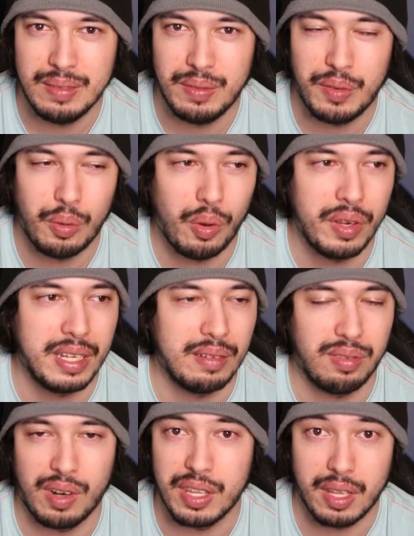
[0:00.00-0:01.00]
fought on the
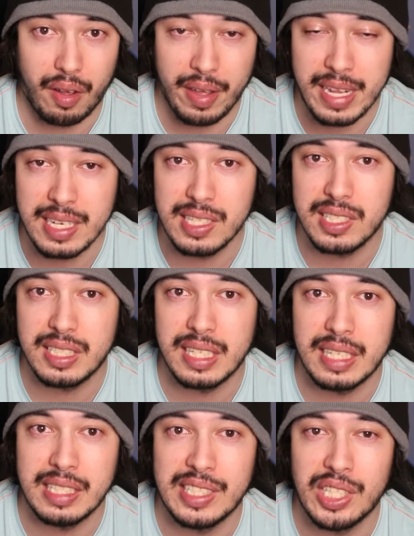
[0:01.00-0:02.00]
front lines
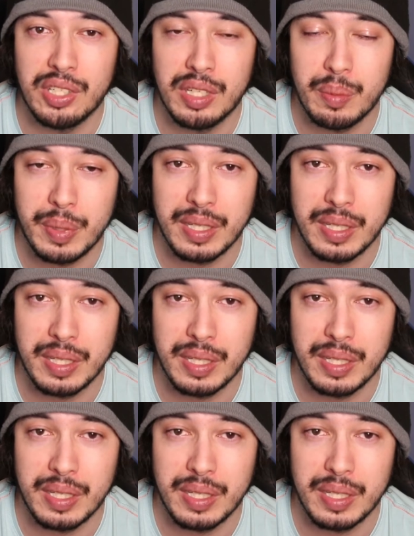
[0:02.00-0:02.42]
in Europe